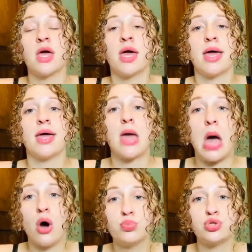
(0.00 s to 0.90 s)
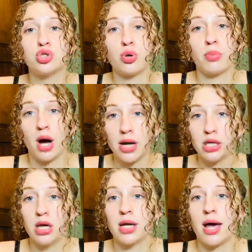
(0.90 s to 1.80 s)
it helps your body
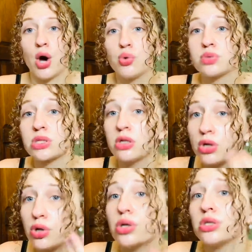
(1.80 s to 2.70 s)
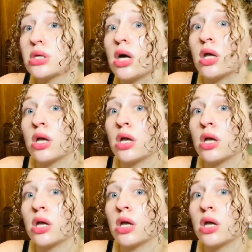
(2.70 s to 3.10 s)
and it helps clear your skin.